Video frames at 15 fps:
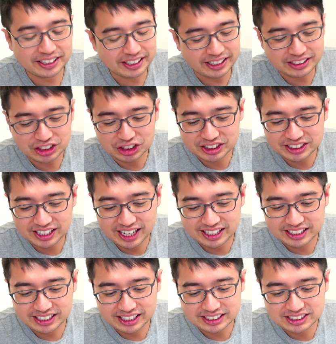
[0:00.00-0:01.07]
It's just
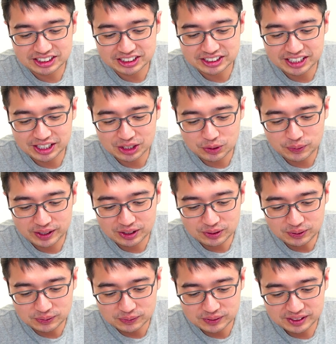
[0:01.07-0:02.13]
not going
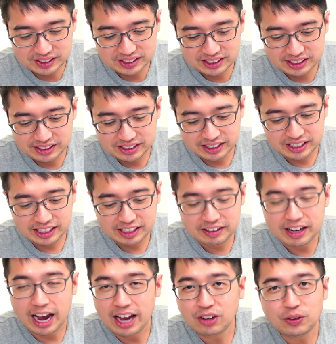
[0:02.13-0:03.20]
through.
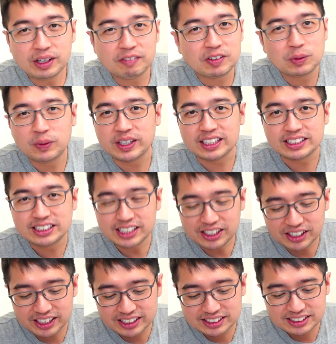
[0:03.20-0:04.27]
I don't even want to sell
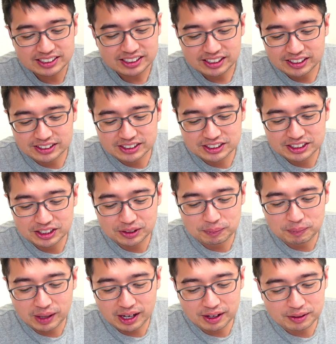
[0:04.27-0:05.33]
this because it's
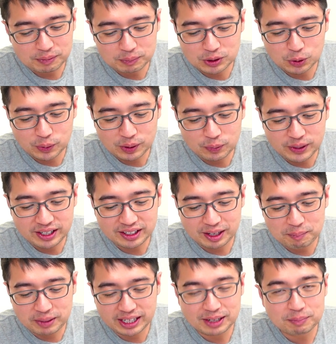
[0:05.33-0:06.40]
still doing well
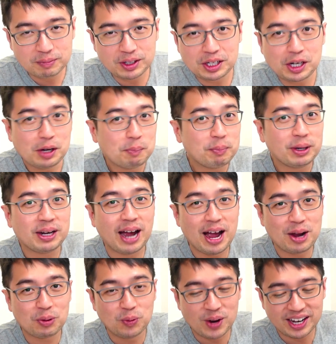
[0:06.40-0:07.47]
and making money, but
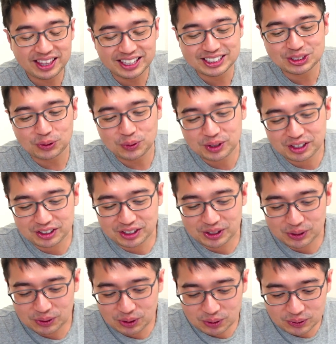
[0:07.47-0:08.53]
I want this order to
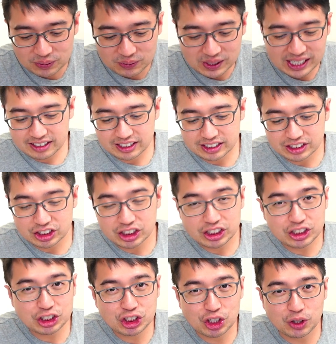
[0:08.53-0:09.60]
go through
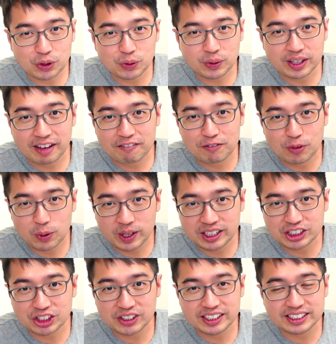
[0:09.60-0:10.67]
just to show you that
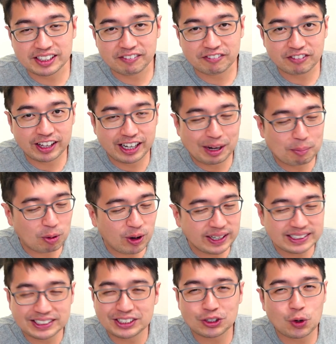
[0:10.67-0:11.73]
Voyager is inflating
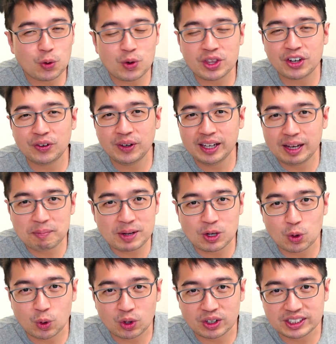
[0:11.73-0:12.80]
prices, or their limit
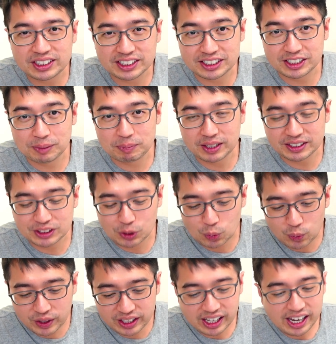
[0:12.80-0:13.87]
order system doesn't
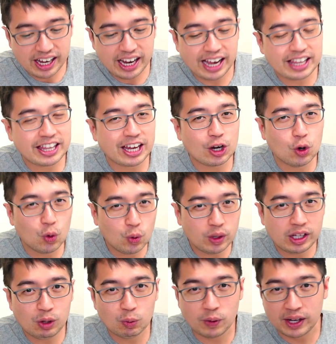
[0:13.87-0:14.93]
work and they
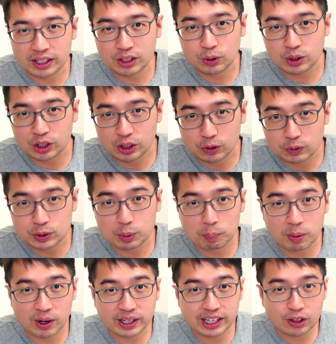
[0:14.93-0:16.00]
only want you to use
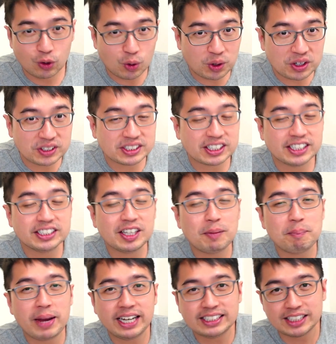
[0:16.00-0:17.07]
market orders because it
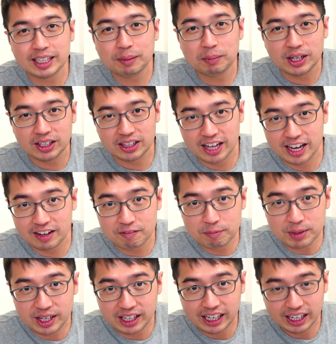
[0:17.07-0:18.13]
makes them a lot of
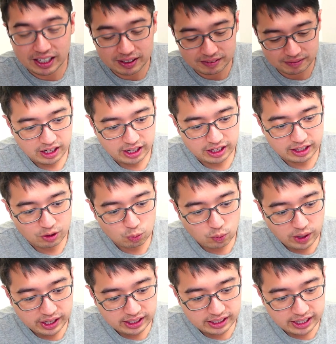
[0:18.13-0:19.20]
money. And then
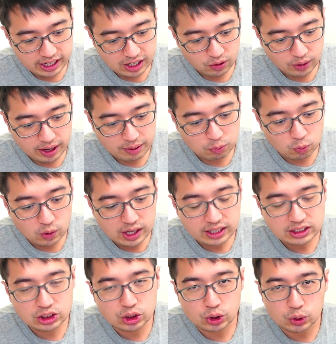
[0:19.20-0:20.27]
right now I
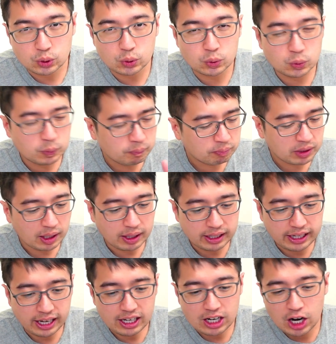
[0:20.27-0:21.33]
want to
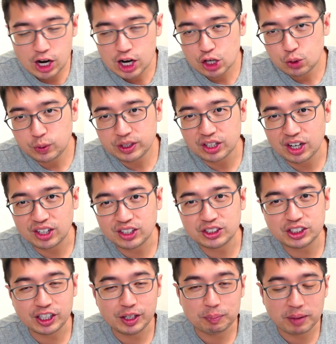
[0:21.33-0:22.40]
get
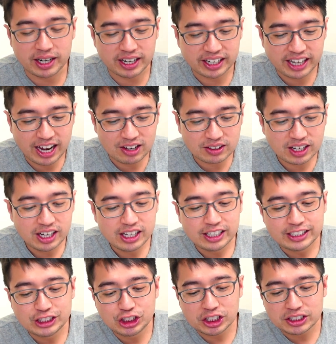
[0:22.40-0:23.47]
$100 in my account
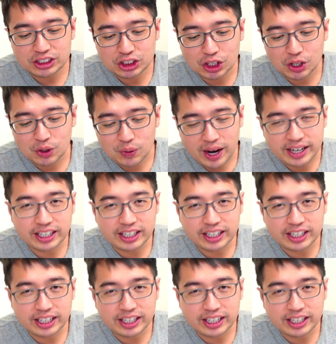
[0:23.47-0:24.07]
just so I